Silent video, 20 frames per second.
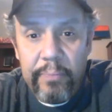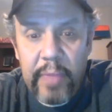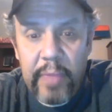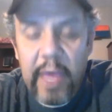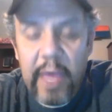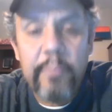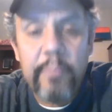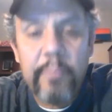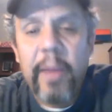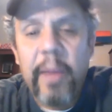
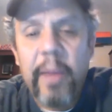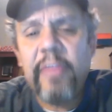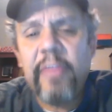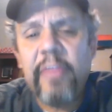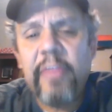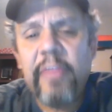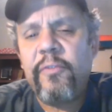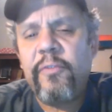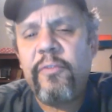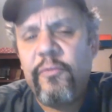And by the
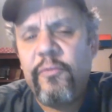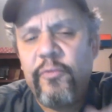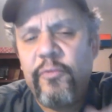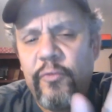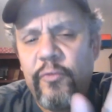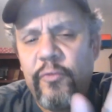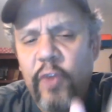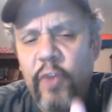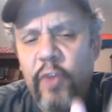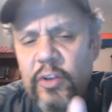
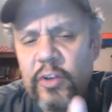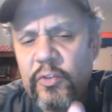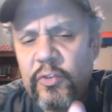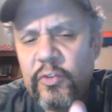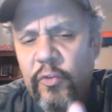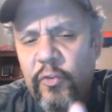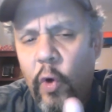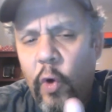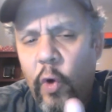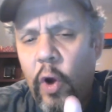first
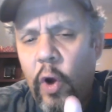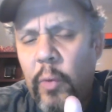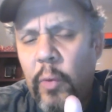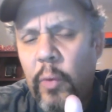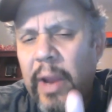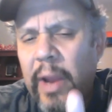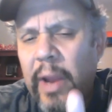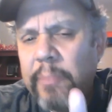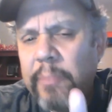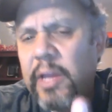four,
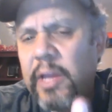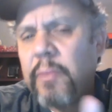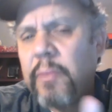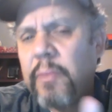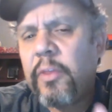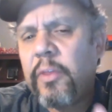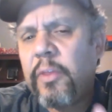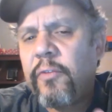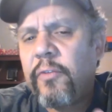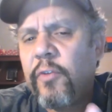when I'm done
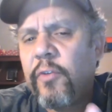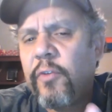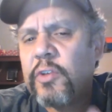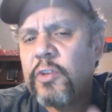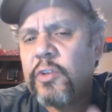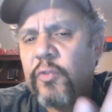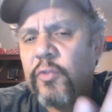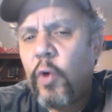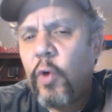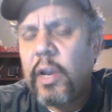with the
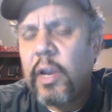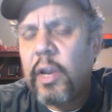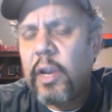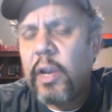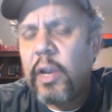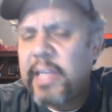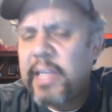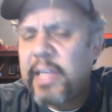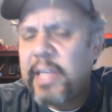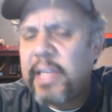first four,
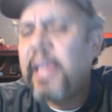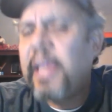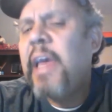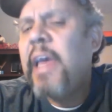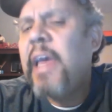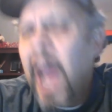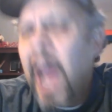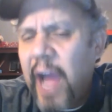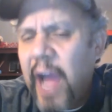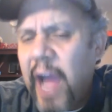let's say
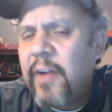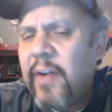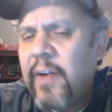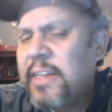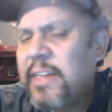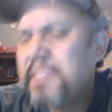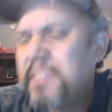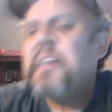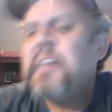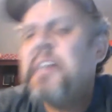
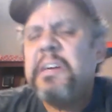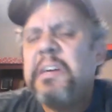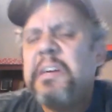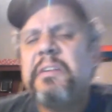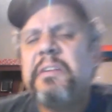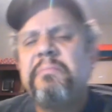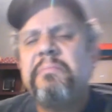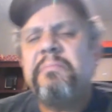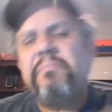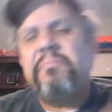IRS,
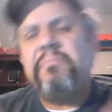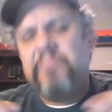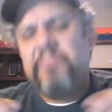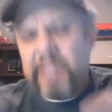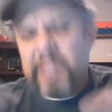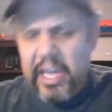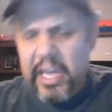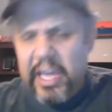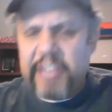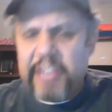
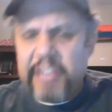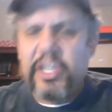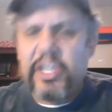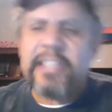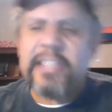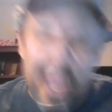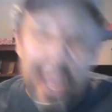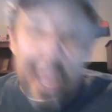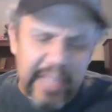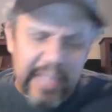
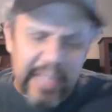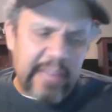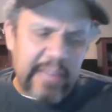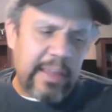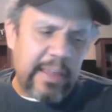DHS, I get